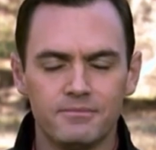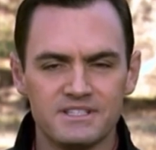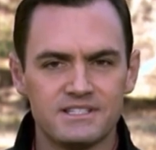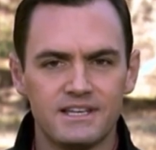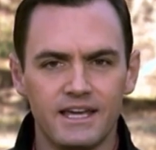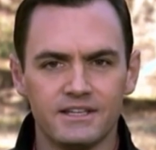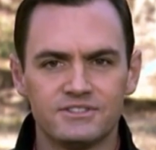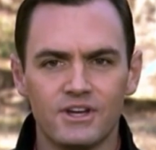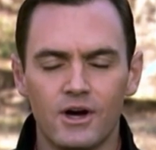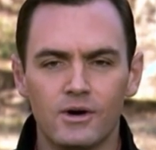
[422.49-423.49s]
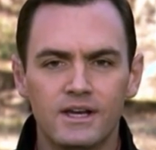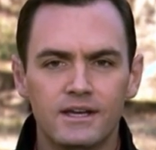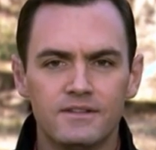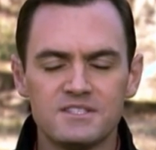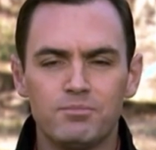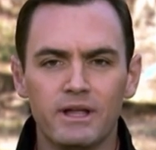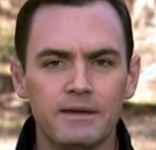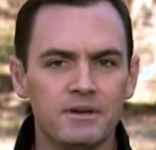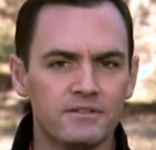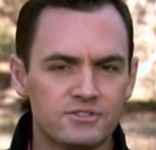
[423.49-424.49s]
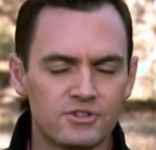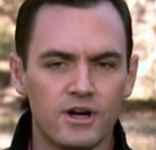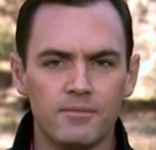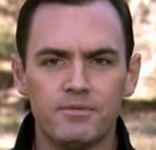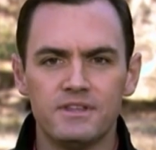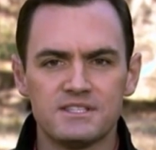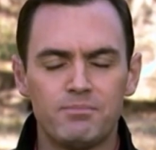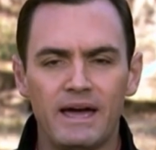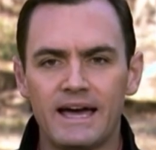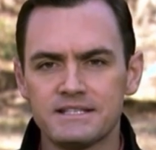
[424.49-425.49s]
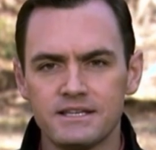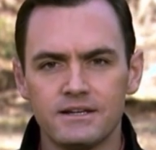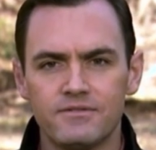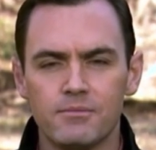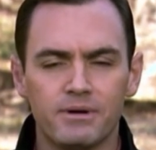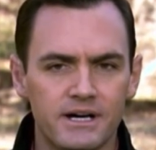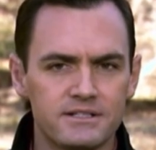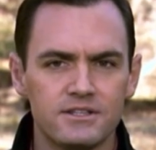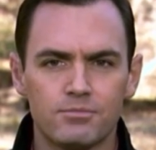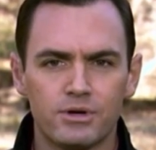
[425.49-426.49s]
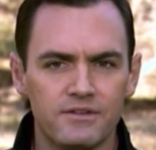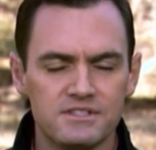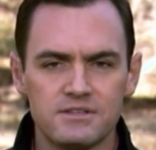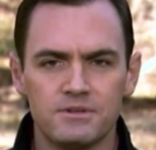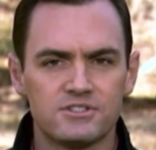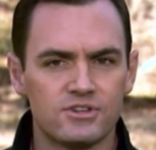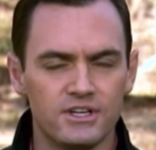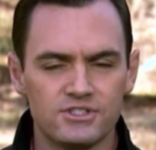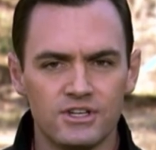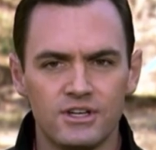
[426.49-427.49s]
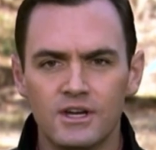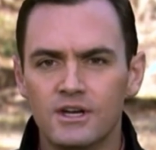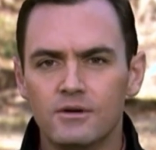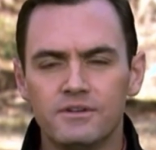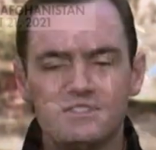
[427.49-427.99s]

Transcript: mistake. So this blaming of Trump, this passing of the buck to the previous administration, we've